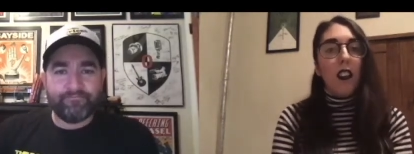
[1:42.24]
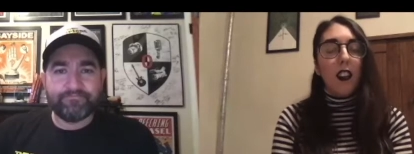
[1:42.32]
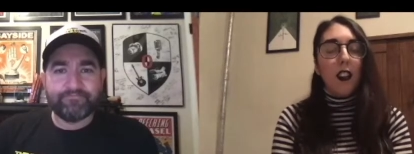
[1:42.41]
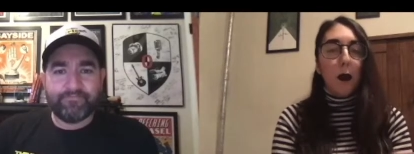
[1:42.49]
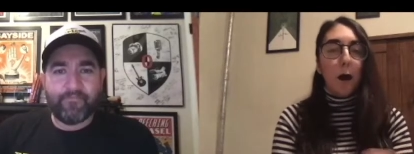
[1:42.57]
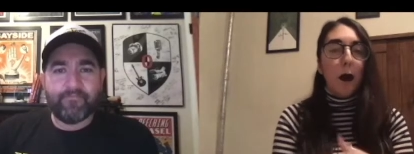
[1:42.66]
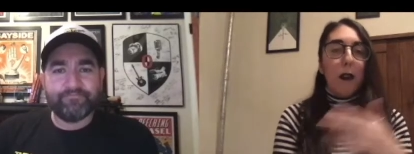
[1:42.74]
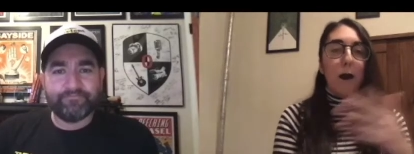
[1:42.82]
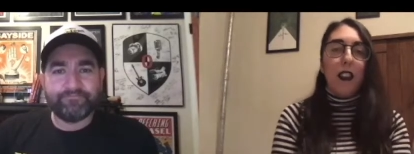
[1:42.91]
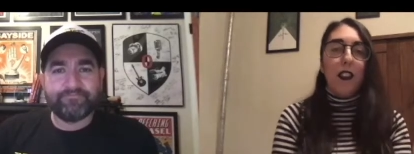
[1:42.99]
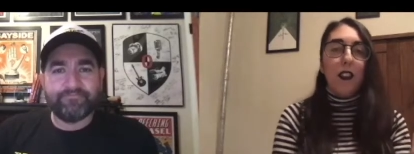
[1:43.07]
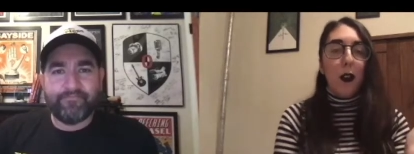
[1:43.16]
Speaker 1: and you were put up
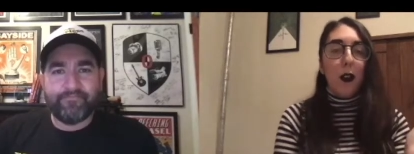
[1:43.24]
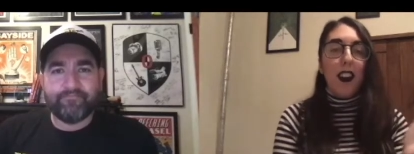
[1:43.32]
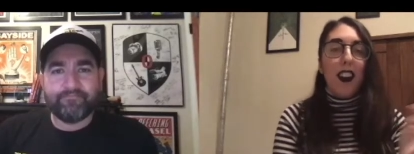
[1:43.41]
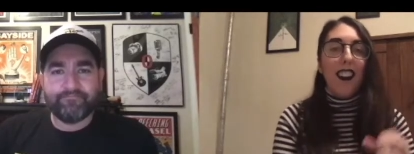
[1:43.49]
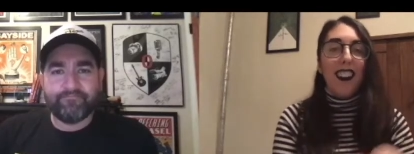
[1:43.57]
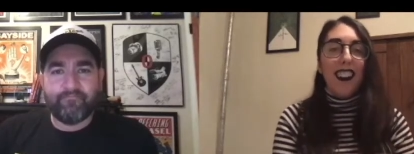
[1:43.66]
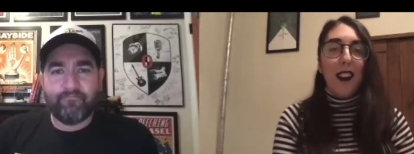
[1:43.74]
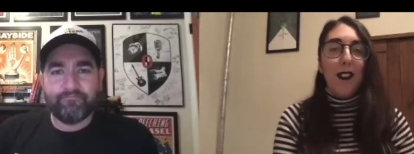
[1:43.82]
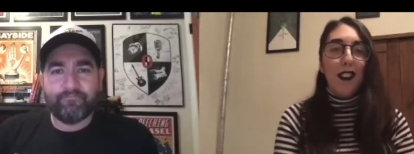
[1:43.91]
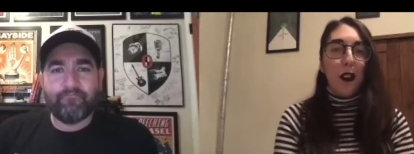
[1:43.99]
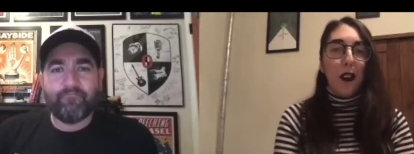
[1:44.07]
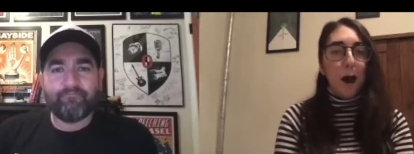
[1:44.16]
at this hotel, and that
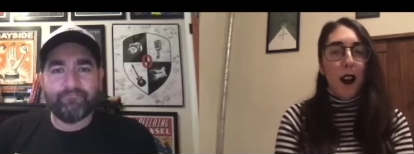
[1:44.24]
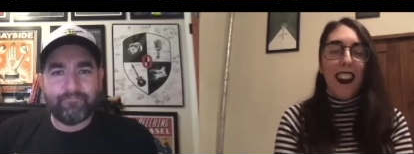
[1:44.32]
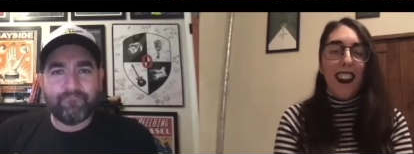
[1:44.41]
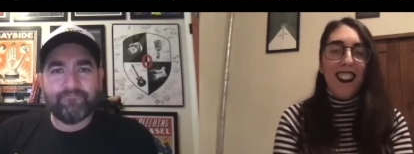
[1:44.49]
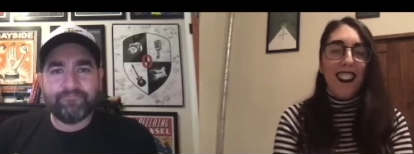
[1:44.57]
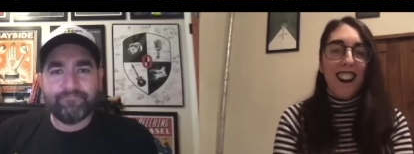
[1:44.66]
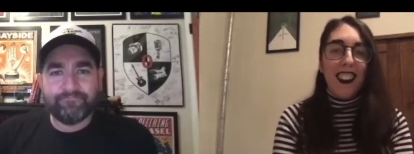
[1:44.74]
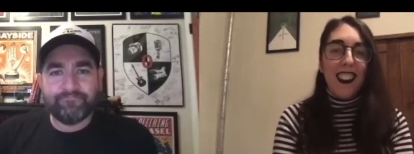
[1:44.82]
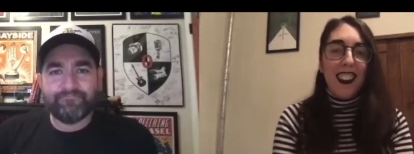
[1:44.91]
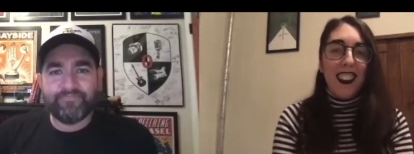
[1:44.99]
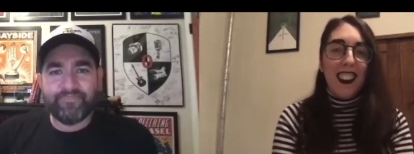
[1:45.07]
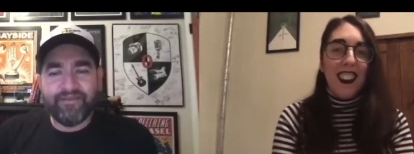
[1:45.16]
was your prize.
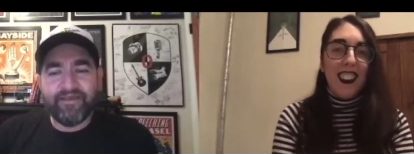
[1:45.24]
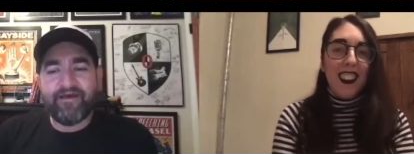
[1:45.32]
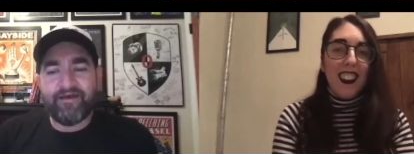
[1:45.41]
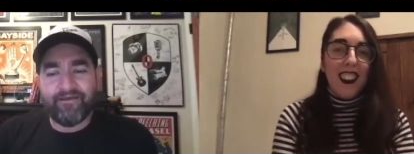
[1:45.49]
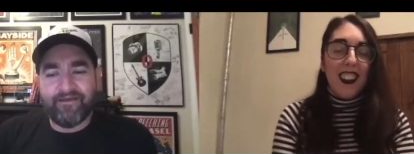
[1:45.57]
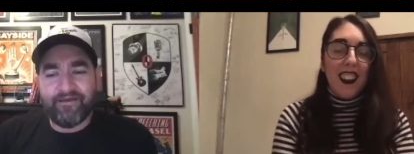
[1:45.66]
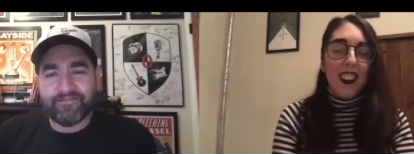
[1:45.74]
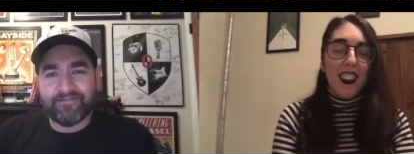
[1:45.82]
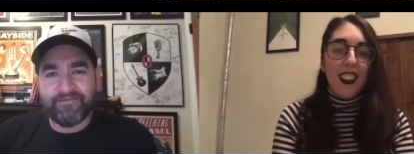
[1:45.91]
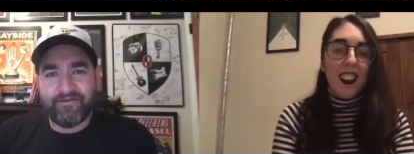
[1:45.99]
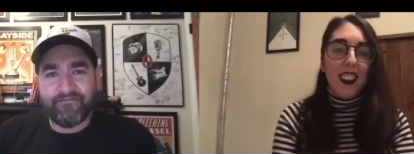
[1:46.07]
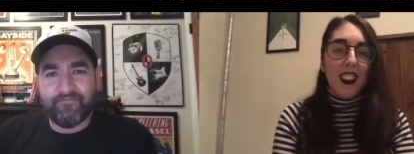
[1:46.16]
Speaker 2: Yeah, yeah. So
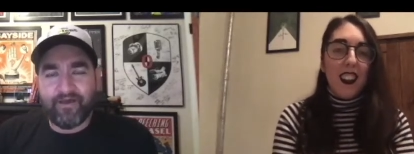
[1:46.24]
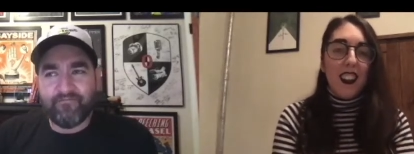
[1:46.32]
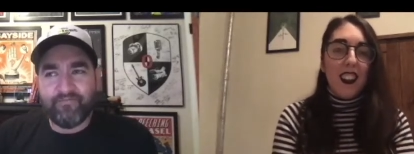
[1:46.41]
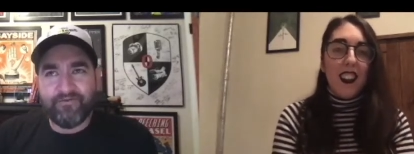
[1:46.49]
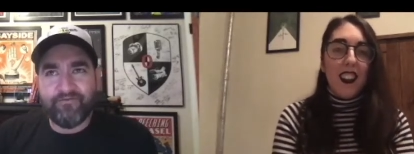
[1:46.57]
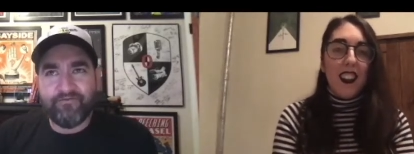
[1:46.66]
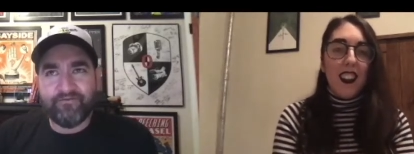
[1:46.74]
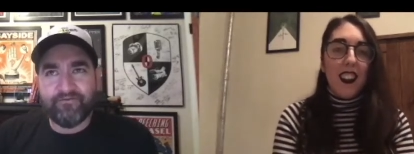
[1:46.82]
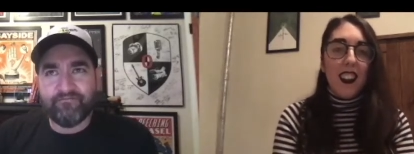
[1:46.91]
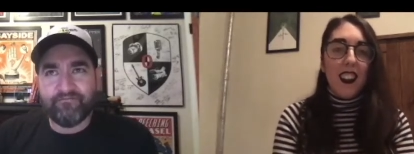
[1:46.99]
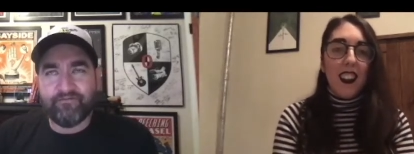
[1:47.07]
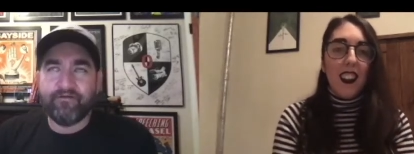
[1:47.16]
I've I've been doing,
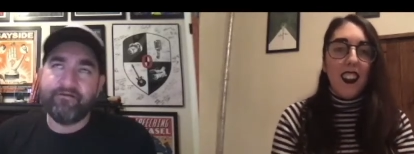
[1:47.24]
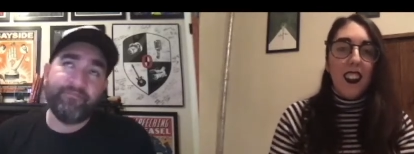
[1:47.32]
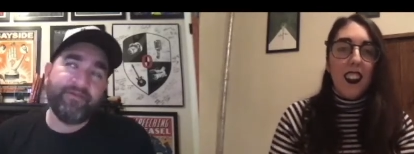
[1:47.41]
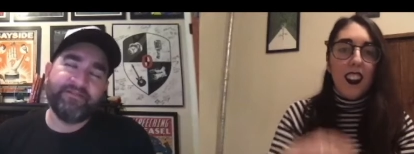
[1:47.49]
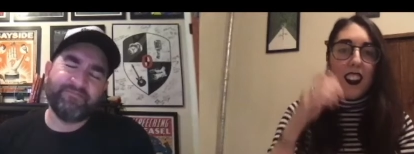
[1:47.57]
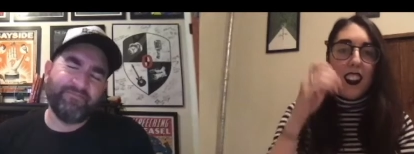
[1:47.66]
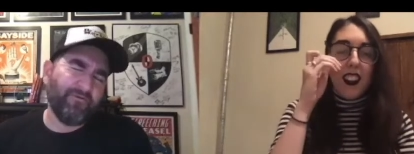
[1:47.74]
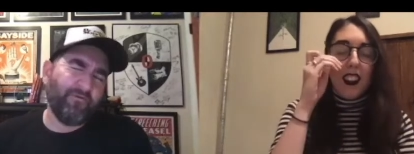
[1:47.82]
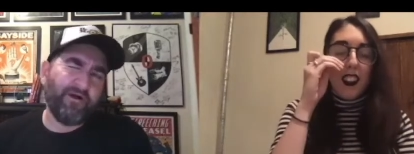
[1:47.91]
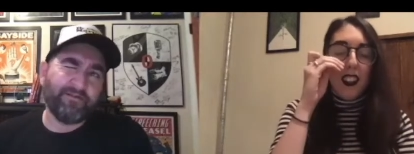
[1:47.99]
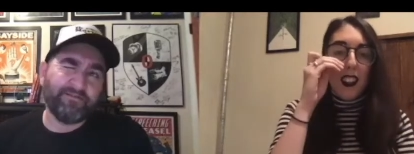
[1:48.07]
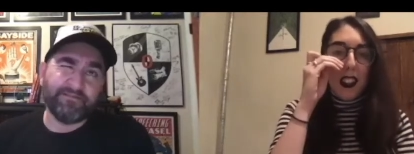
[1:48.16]
or I mean, it's been a
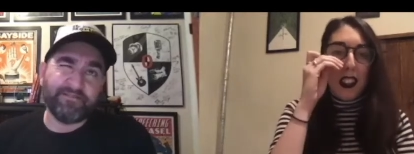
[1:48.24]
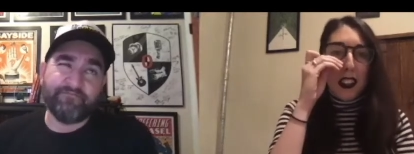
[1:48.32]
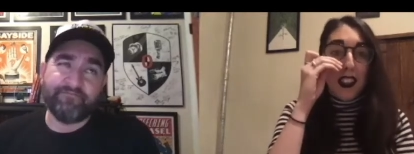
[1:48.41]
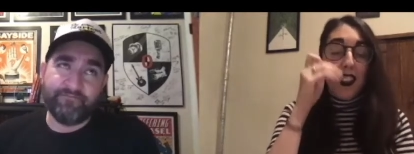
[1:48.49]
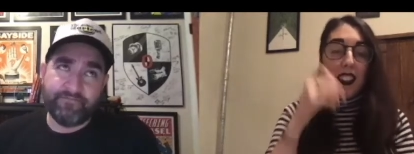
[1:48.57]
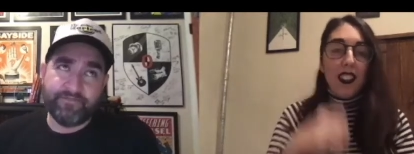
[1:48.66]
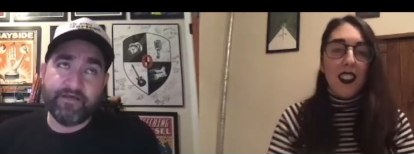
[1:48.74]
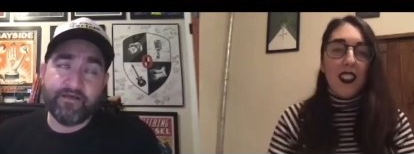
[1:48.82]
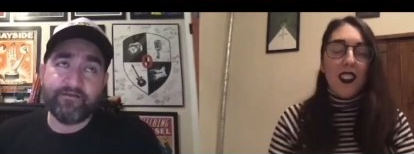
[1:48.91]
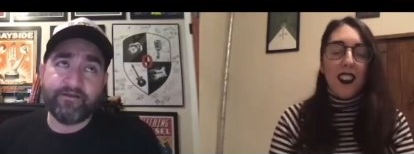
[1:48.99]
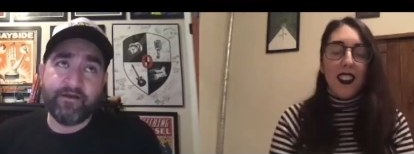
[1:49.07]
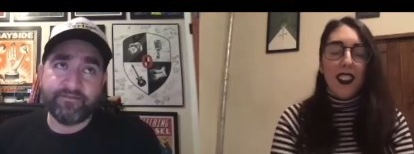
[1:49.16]
while since I've done
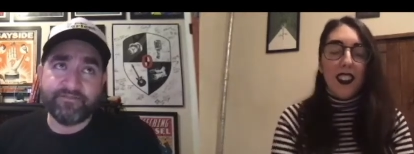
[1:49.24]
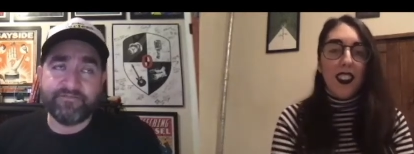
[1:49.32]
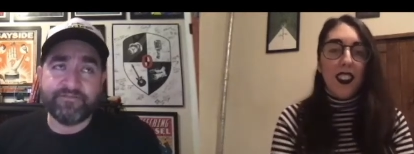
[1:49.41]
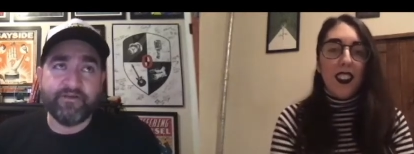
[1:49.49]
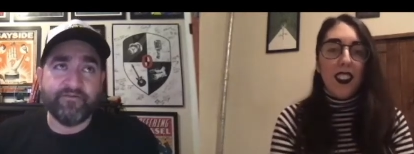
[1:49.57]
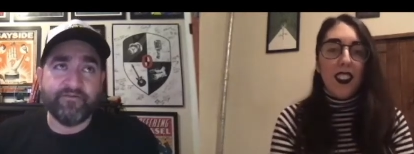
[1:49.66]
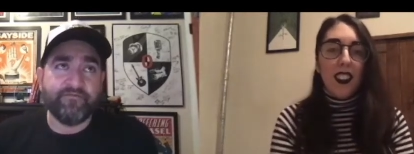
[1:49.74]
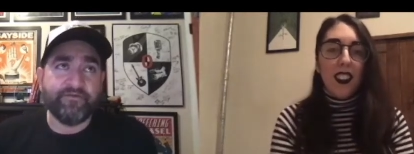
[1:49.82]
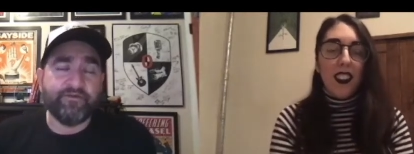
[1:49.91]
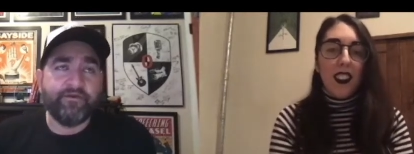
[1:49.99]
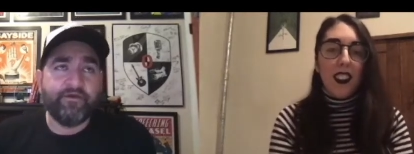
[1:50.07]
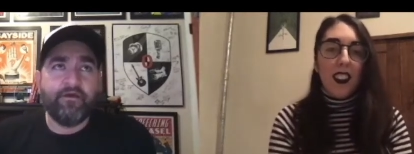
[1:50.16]
concert photography,
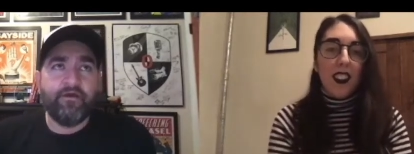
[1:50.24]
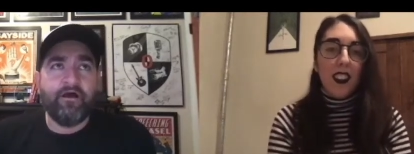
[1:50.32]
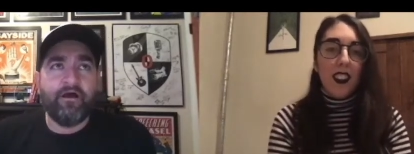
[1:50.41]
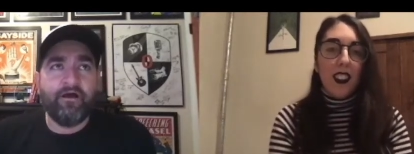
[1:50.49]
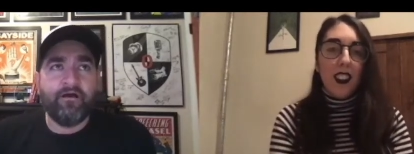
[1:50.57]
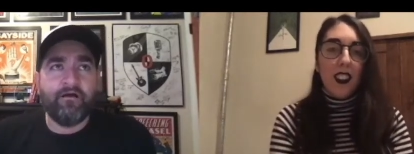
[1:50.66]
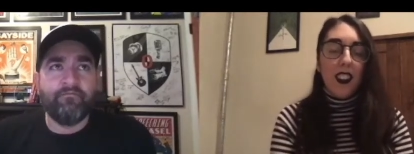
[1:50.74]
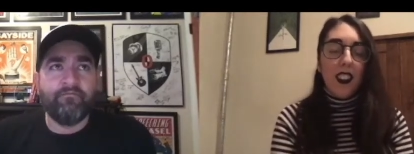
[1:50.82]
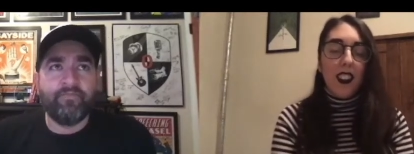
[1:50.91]
um, but